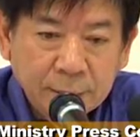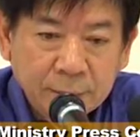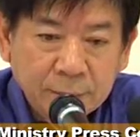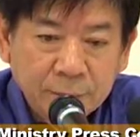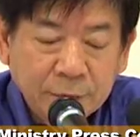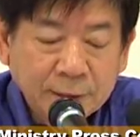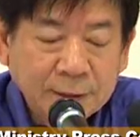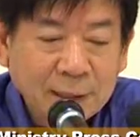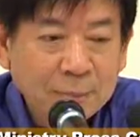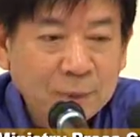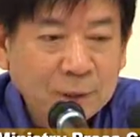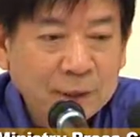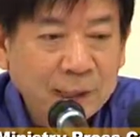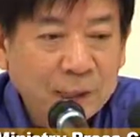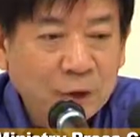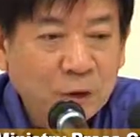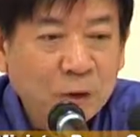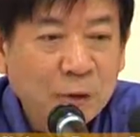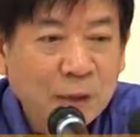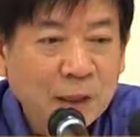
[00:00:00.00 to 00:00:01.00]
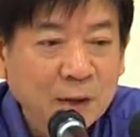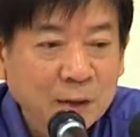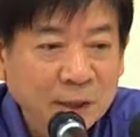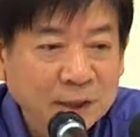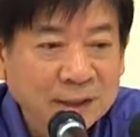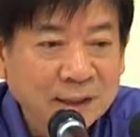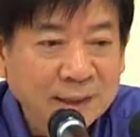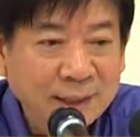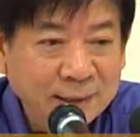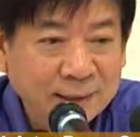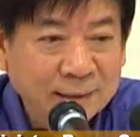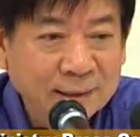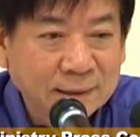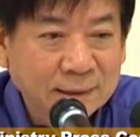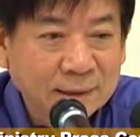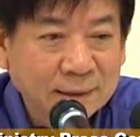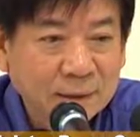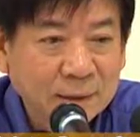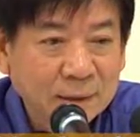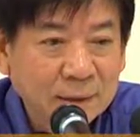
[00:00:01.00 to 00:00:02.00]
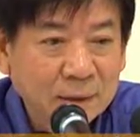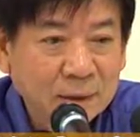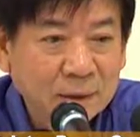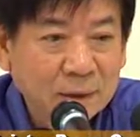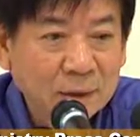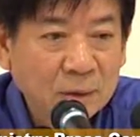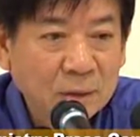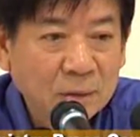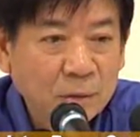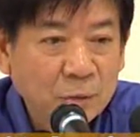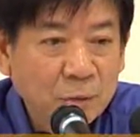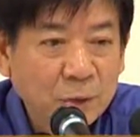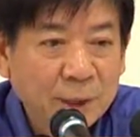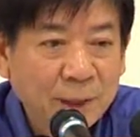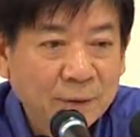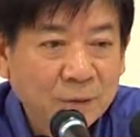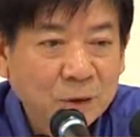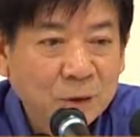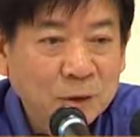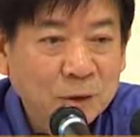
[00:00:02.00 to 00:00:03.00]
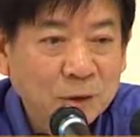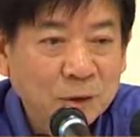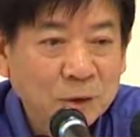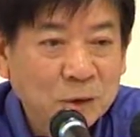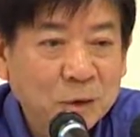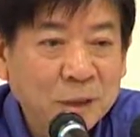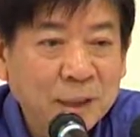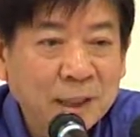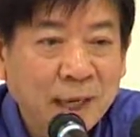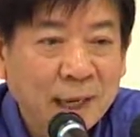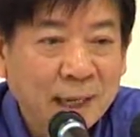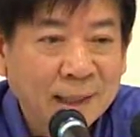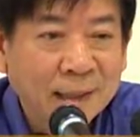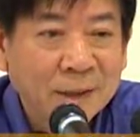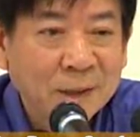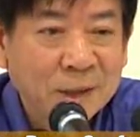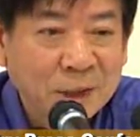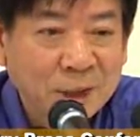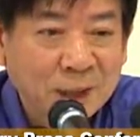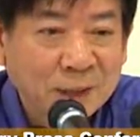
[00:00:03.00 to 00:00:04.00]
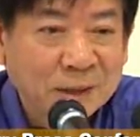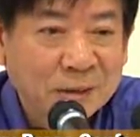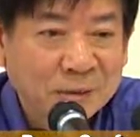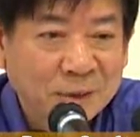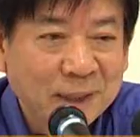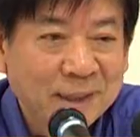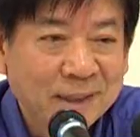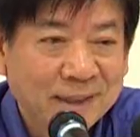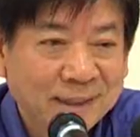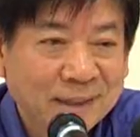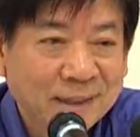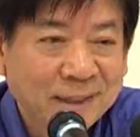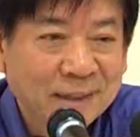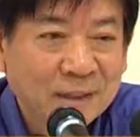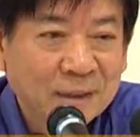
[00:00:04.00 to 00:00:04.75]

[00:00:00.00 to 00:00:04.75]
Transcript: for example, the equivalent of 6, we have 3 color shades really.